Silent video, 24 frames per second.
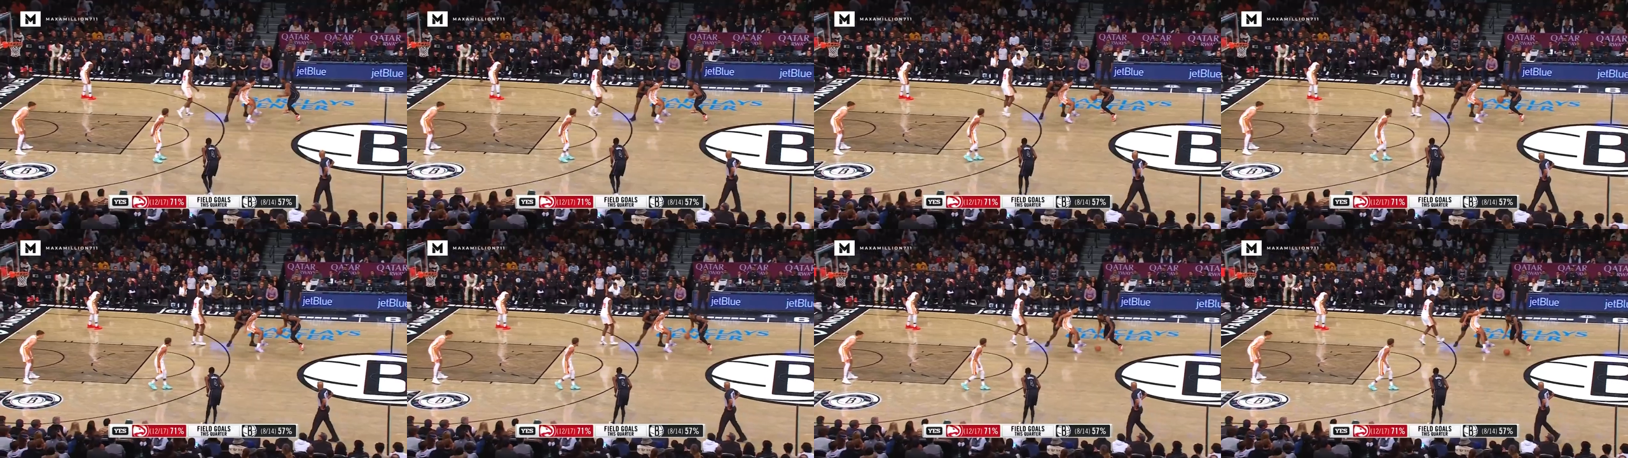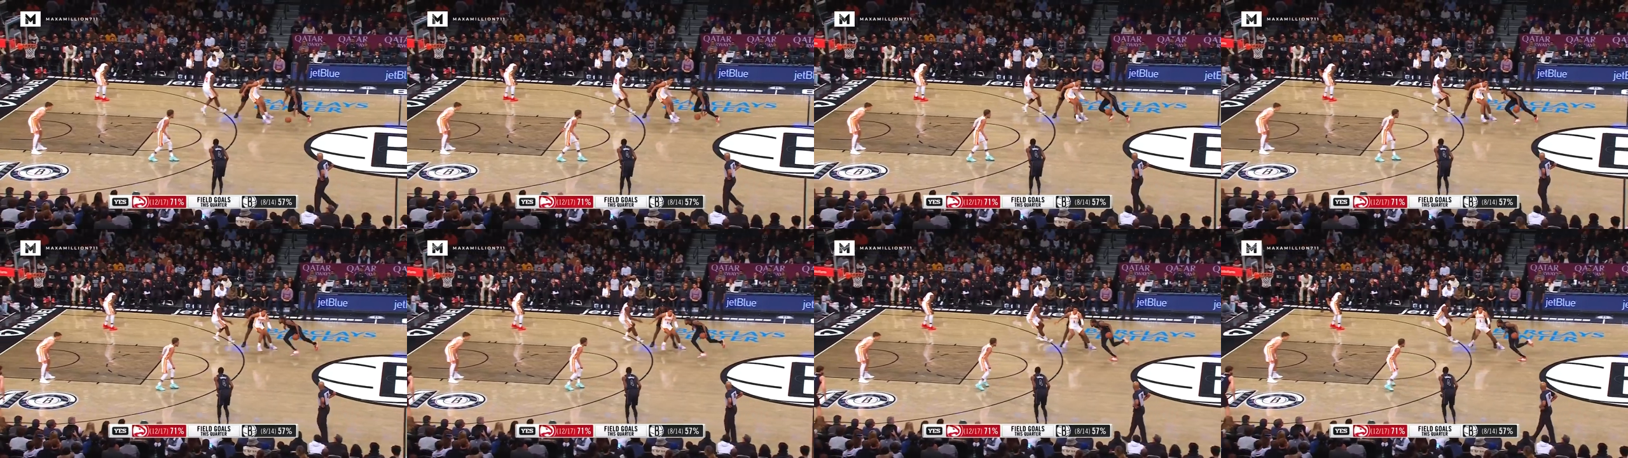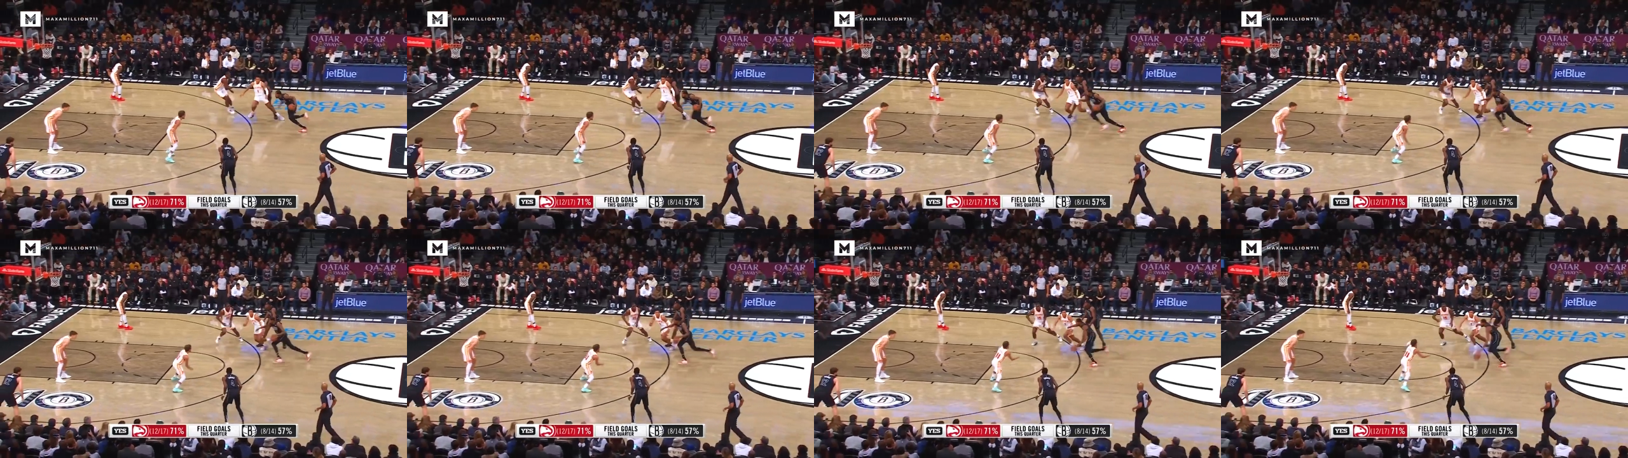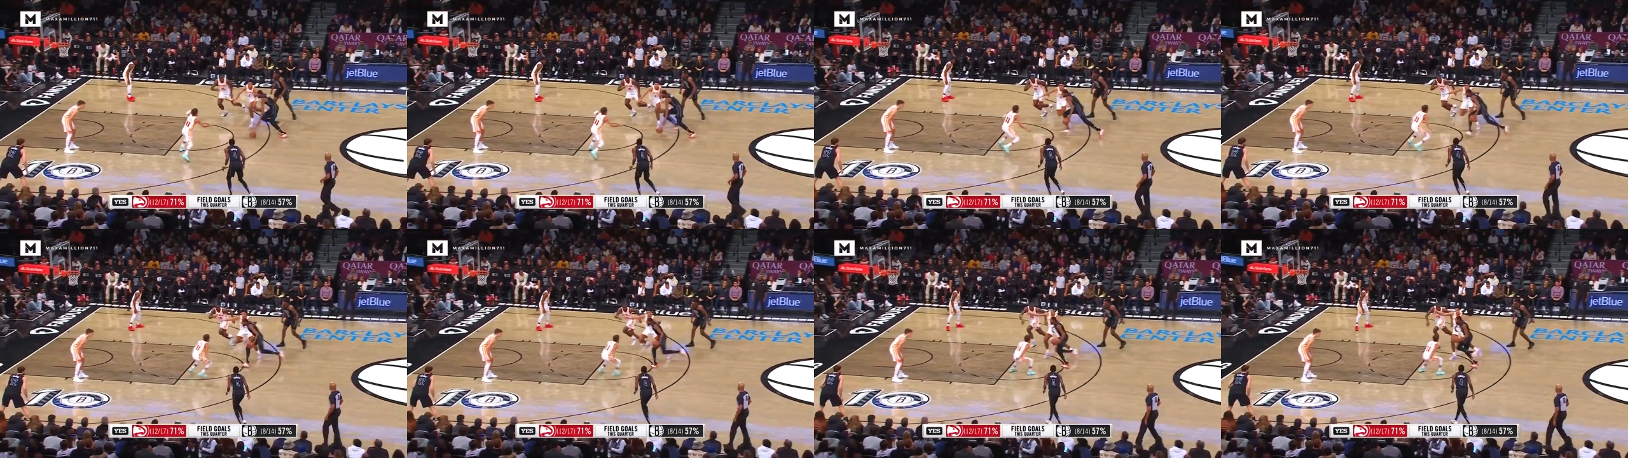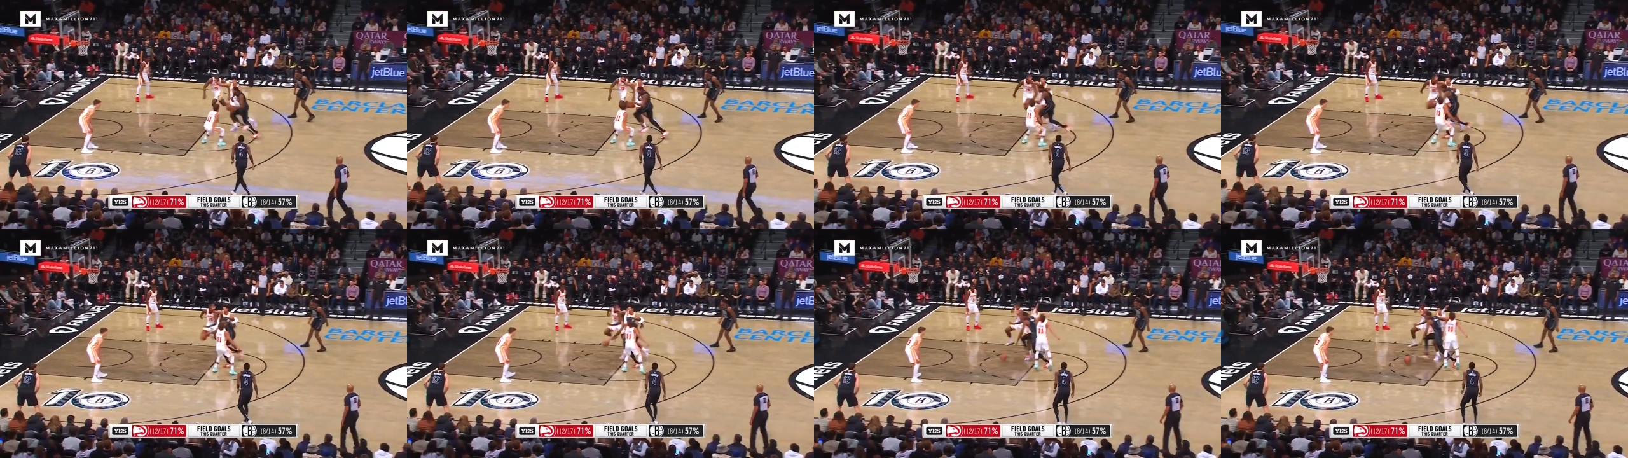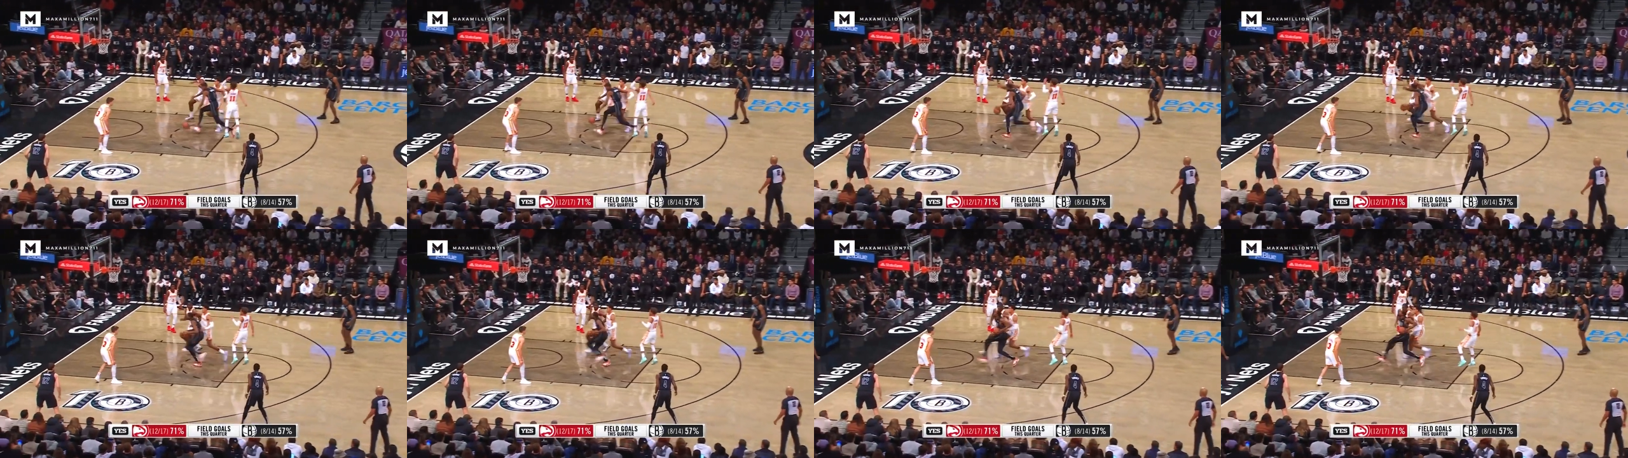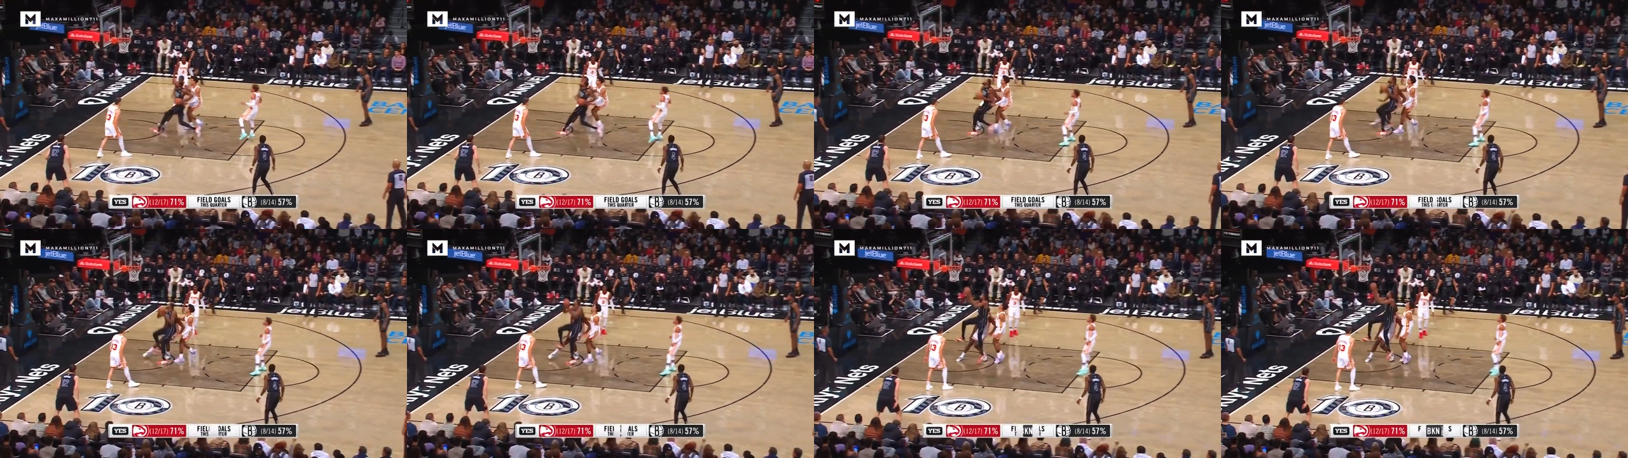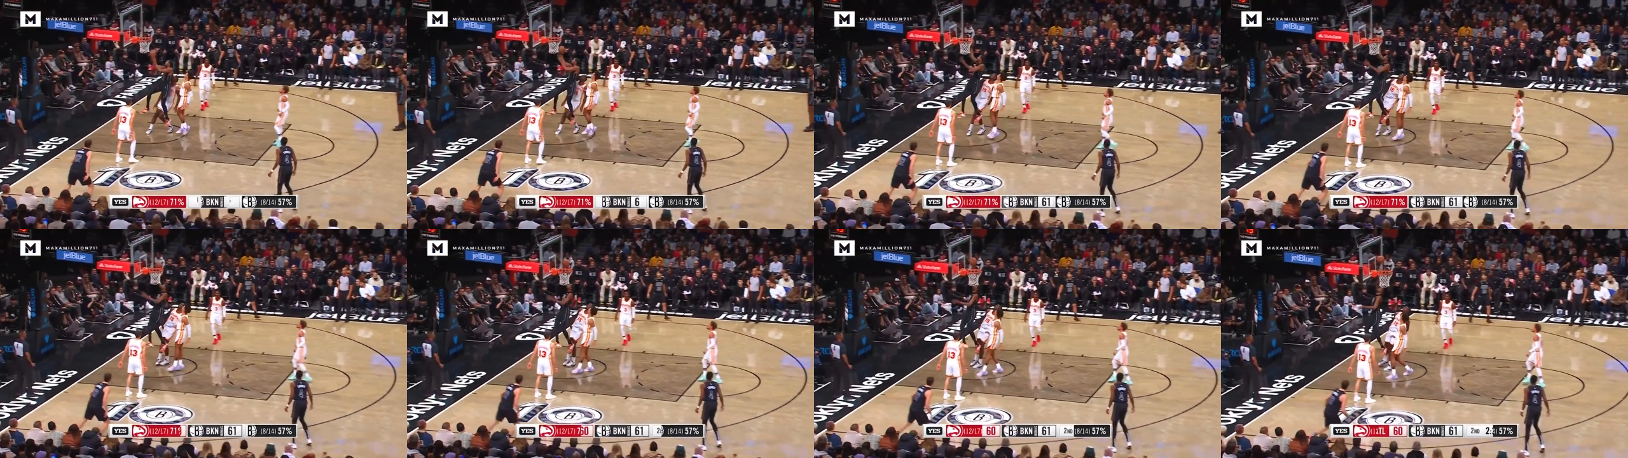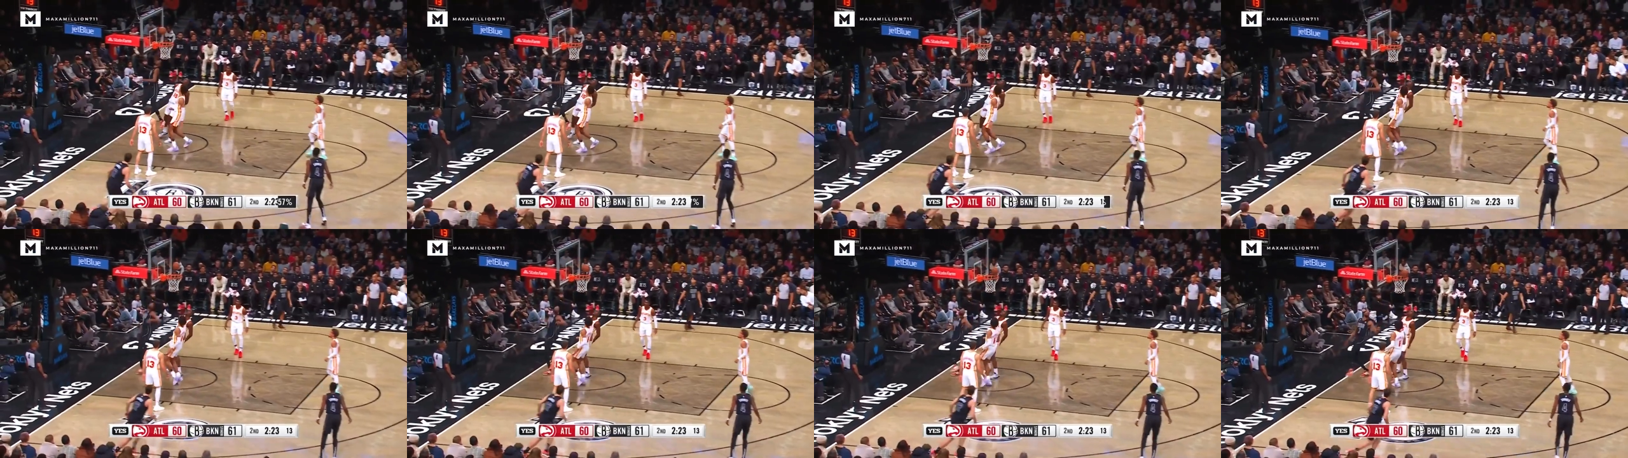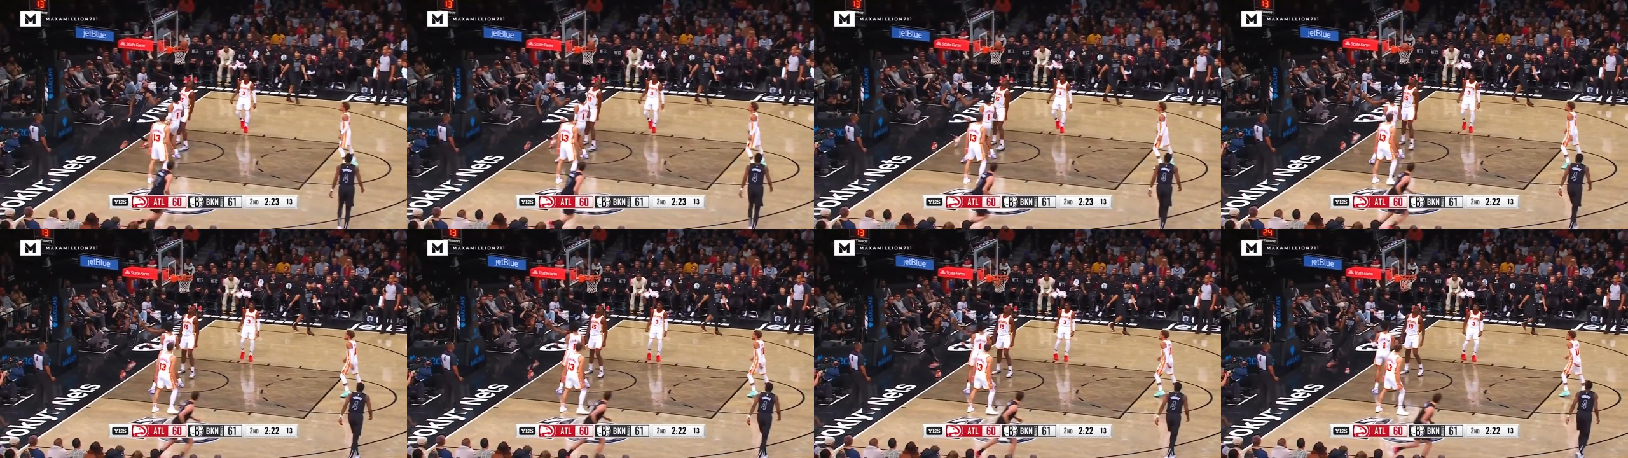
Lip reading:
[unreadable: no face in view]